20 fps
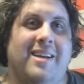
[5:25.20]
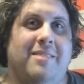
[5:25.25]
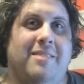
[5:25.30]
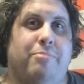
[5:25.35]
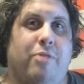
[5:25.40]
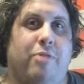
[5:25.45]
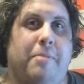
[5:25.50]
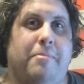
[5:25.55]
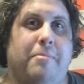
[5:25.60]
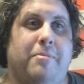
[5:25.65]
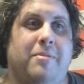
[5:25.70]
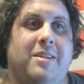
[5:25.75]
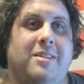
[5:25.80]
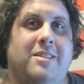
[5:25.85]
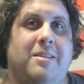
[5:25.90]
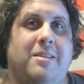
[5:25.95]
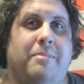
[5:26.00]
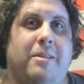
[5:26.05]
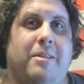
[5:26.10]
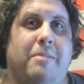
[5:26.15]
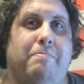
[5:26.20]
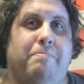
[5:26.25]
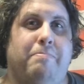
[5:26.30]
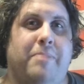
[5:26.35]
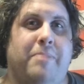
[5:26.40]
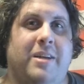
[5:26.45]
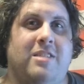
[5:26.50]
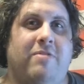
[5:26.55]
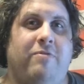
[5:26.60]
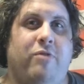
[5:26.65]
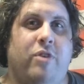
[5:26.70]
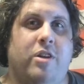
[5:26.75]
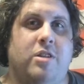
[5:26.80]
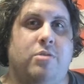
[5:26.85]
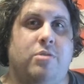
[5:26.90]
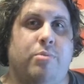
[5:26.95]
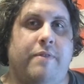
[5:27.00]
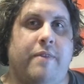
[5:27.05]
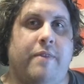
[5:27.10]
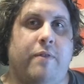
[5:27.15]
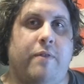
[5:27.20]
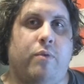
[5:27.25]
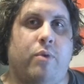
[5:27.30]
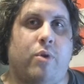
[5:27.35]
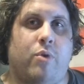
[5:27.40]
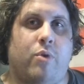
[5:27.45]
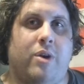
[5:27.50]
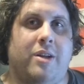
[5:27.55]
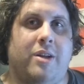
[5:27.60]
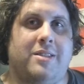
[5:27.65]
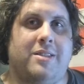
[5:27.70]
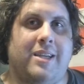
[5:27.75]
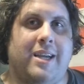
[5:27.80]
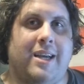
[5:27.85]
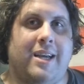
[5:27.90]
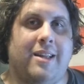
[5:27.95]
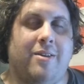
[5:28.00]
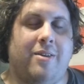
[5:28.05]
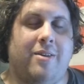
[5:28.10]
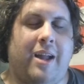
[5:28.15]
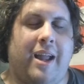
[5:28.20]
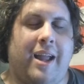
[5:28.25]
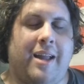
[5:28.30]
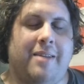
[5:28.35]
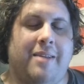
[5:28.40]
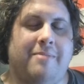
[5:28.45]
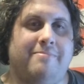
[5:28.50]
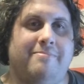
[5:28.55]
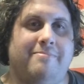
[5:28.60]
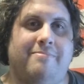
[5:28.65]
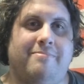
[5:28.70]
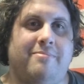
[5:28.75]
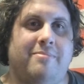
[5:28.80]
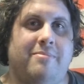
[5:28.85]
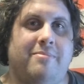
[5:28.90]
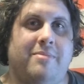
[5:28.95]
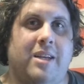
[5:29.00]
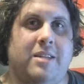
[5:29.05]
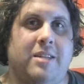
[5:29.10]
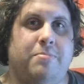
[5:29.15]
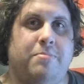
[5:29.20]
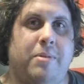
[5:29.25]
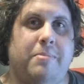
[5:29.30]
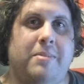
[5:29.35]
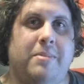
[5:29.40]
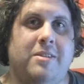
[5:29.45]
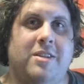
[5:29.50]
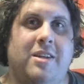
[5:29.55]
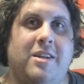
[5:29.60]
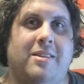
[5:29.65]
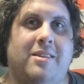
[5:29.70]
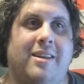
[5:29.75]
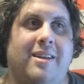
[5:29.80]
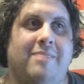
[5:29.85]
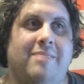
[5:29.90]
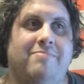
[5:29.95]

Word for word: probably some of the best footage we've ever recorded together, and that's pretty much it.